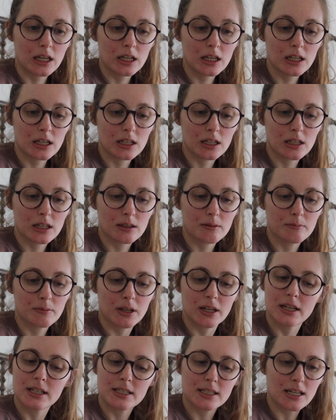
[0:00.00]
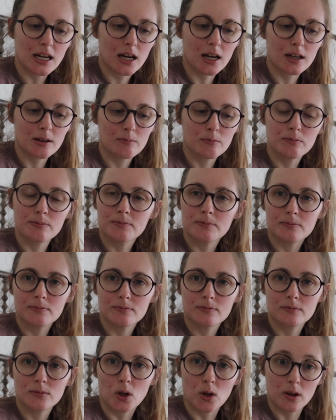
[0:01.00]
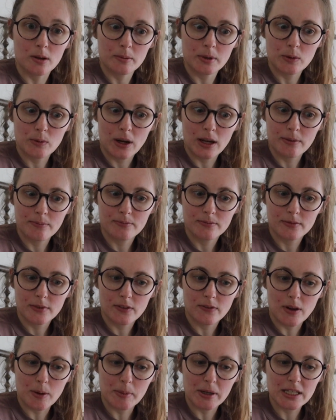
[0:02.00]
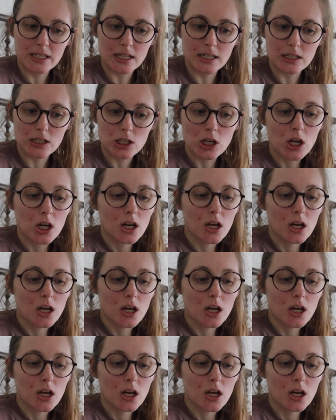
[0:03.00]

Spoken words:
it, but it's not blowing me away, if that makes sense.